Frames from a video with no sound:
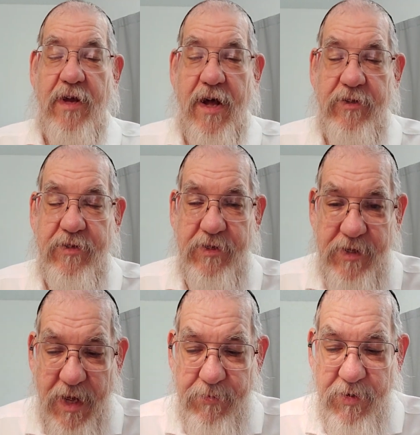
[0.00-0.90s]
Alter
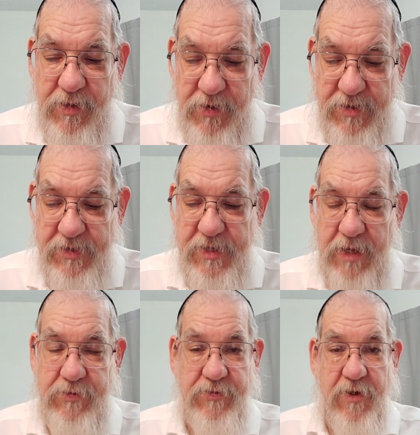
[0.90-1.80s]
Rebbe learns
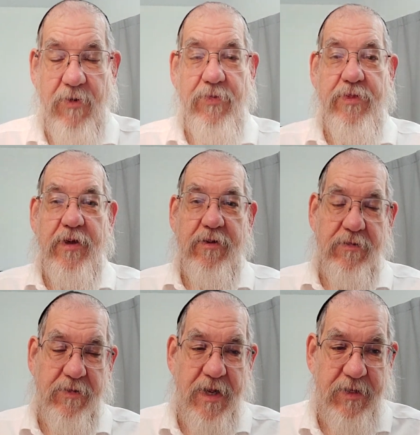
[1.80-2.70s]
out his own thing,
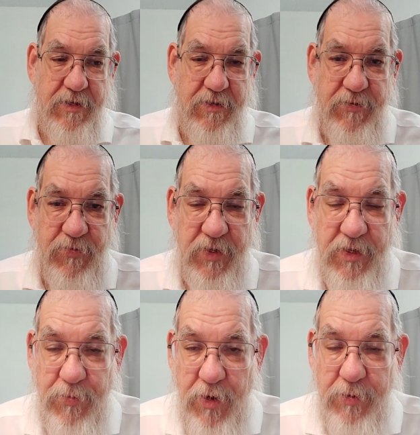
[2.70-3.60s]
not what
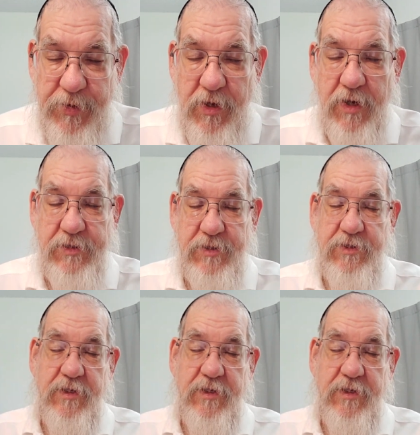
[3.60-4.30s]
the Gemara Menachos is.